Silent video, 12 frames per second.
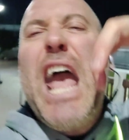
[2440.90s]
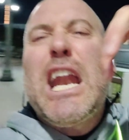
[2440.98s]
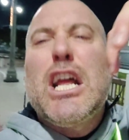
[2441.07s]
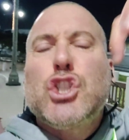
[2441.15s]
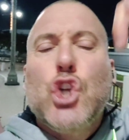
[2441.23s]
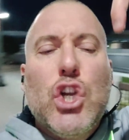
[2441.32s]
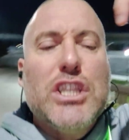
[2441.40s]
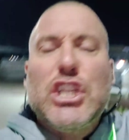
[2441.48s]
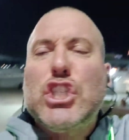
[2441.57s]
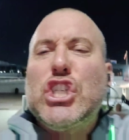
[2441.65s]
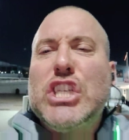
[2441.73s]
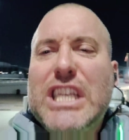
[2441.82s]
and I took
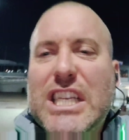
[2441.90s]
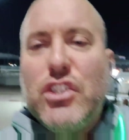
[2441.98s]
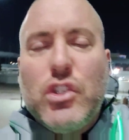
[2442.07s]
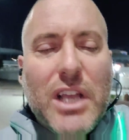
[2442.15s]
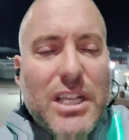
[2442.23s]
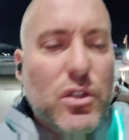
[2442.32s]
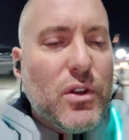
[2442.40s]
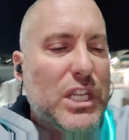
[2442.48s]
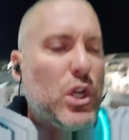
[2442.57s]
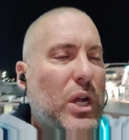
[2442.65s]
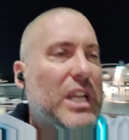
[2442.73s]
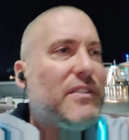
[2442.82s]
the cheese. You guys
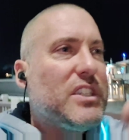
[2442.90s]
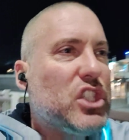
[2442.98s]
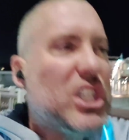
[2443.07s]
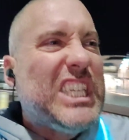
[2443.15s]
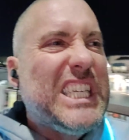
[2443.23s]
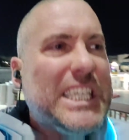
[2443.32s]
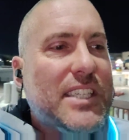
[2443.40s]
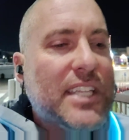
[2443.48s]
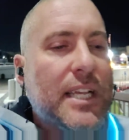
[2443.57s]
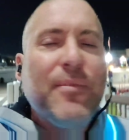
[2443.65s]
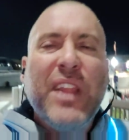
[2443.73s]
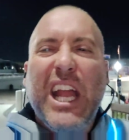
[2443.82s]
already know I love the
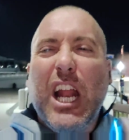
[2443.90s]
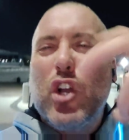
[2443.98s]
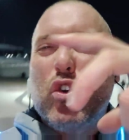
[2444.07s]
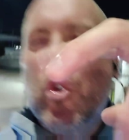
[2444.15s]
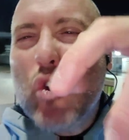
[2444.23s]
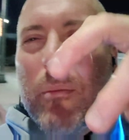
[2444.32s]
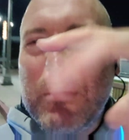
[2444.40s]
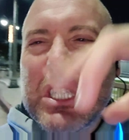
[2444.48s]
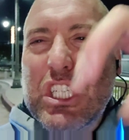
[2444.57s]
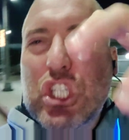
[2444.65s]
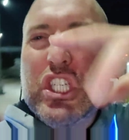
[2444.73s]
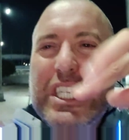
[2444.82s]
cheese. And I
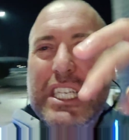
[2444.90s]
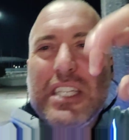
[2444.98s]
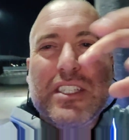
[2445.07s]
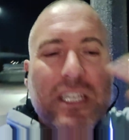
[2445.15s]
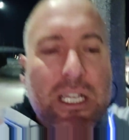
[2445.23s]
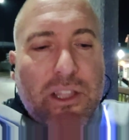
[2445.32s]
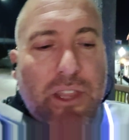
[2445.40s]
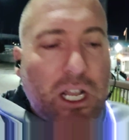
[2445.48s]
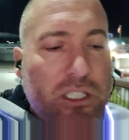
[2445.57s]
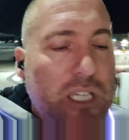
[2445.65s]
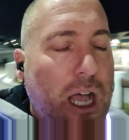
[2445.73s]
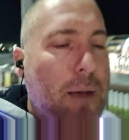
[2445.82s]
crumbled the cheese
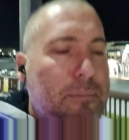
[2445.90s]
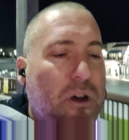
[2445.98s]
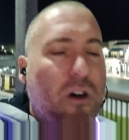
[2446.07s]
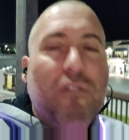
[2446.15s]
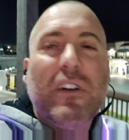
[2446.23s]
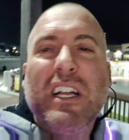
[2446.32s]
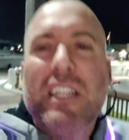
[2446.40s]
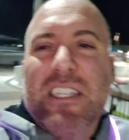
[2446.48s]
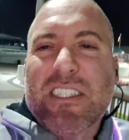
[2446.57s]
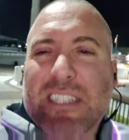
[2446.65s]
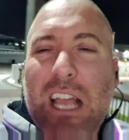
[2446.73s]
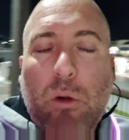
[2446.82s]
on top of
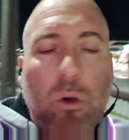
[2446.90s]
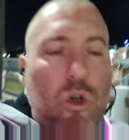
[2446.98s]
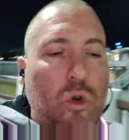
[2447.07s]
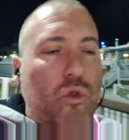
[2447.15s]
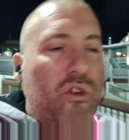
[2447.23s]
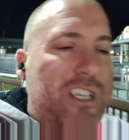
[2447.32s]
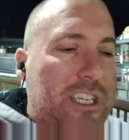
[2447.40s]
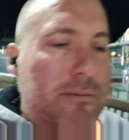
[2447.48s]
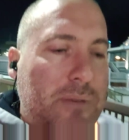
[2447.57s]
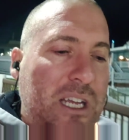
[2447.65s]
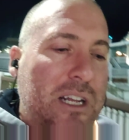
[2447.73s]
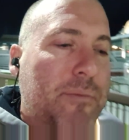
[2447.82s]
the sour
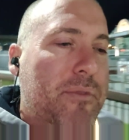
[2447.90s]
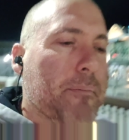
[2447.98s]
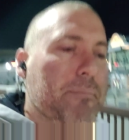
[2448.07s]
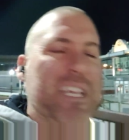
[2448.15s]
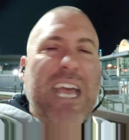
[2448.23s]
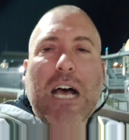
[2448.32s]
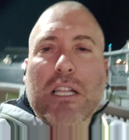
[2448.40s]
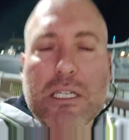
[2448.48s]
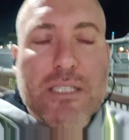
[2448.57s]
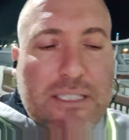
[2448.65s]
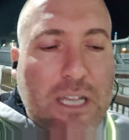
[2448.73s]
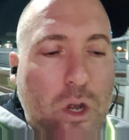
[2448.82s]
cream
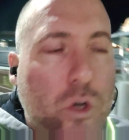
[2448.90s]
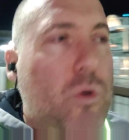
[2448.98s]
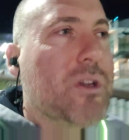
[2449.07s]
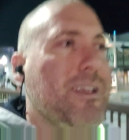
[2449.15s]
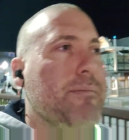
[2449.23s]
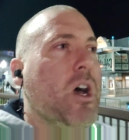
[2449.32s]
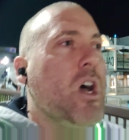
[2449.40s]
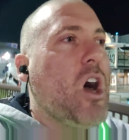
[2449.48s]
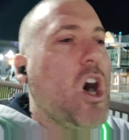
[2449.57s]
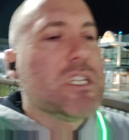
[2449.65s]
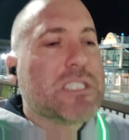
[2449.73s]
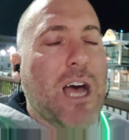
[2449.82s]
gallon of sour cream
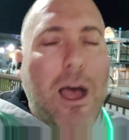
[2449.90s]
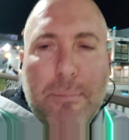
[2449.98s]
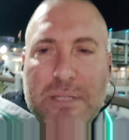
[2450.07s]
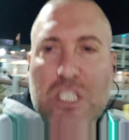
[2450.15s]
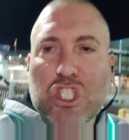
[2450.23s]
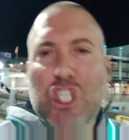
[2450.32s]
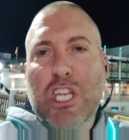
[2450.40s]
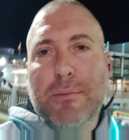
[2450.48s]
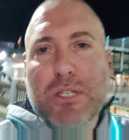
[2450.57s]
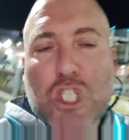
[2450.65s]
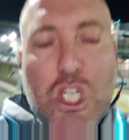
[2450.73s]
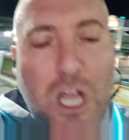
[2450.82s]
on top of the
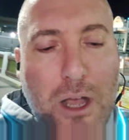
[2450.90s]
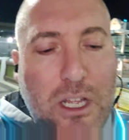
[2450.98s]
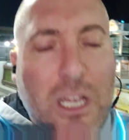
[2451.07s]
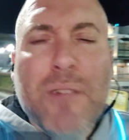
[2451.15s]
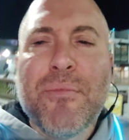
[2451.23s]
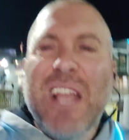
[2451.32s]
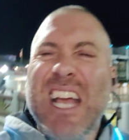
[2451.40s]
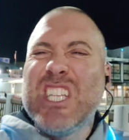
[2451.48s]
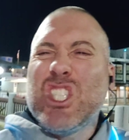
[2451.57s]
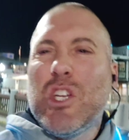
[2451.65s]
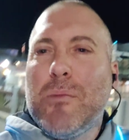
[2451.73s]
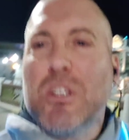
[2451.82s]
chimichanga.
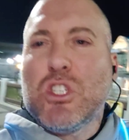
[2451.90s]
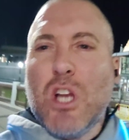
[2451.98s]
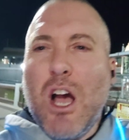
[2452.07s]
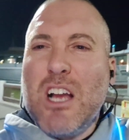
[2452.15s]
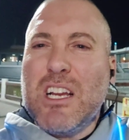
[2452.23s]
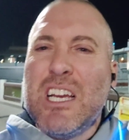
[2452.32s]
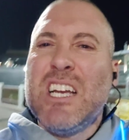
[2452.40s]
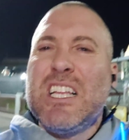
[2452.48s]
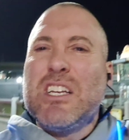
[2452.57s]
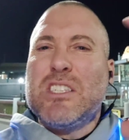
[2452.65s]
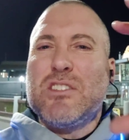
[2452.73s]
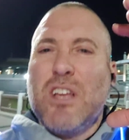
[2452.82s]
And the
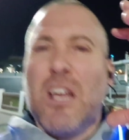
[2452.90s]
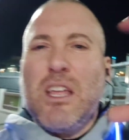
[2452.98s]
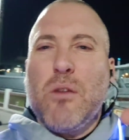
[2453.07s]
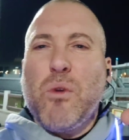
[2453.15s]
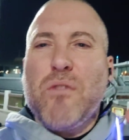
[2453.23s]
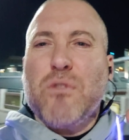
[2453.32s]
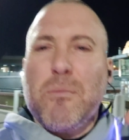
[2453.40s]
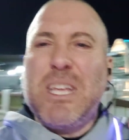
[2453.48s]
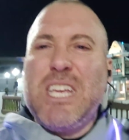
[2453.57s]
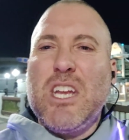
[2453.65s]
chimichanga, is it went from